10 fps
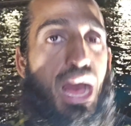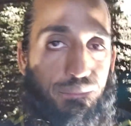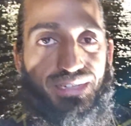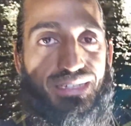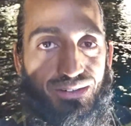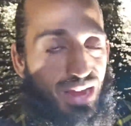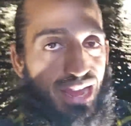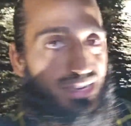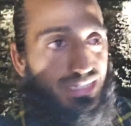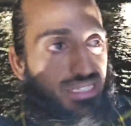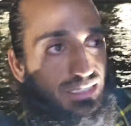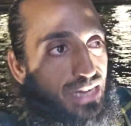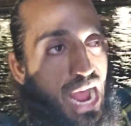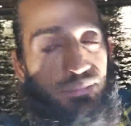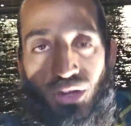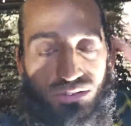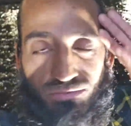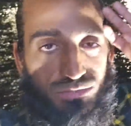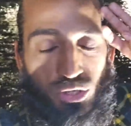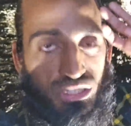happen, right? I'm not,
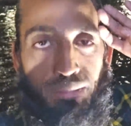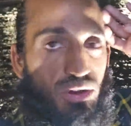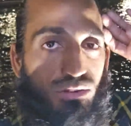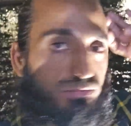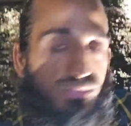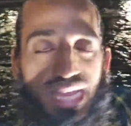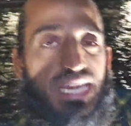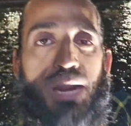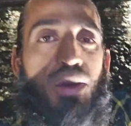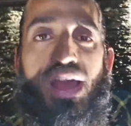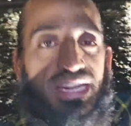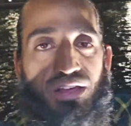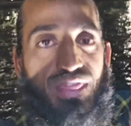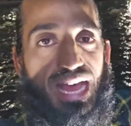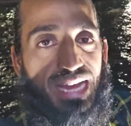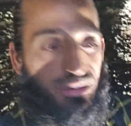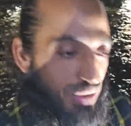because I'm not thinking about any of that.